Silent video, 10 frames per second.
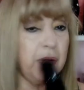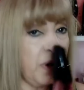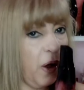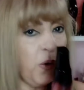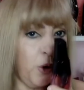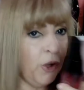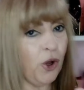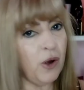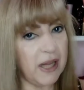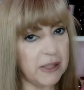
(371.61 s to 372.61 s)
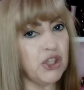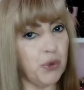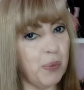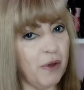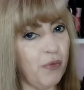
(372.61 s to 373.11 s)
You know, not only a
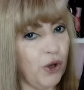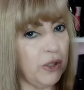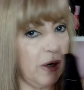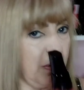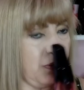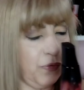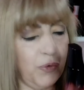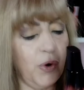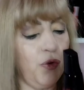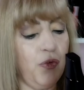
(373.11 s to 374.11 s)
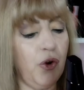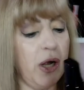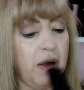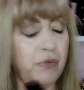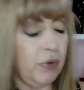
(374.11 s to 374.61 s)
cheap
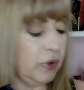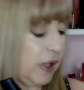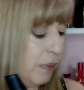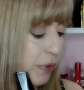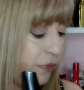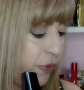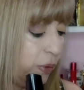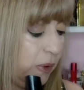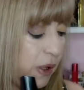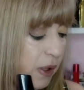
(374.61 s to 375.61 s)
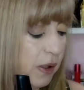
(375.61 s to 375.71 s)
floral perfume.